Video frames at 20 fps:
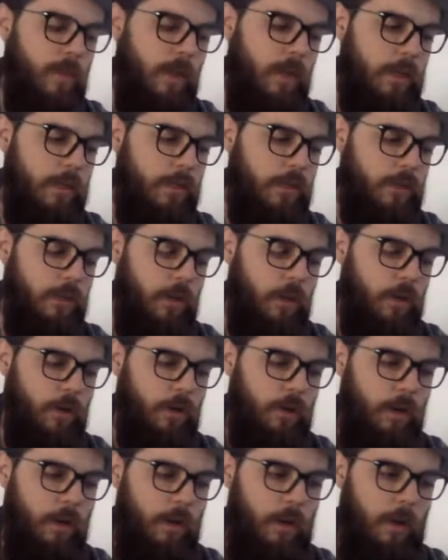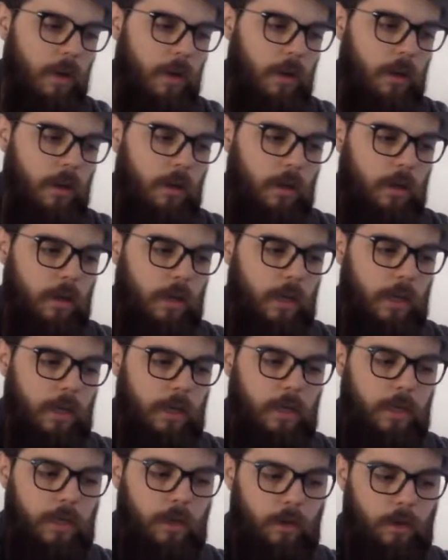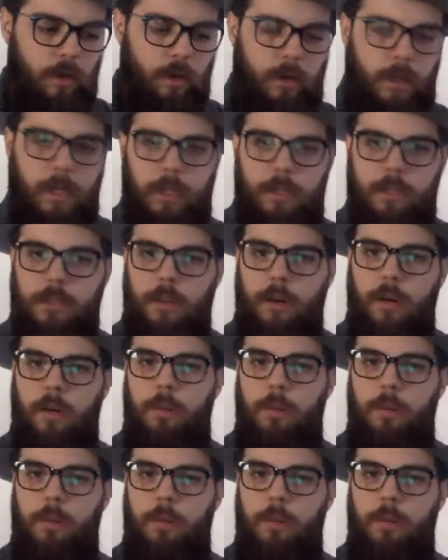And so Indiegogo and Kickstarter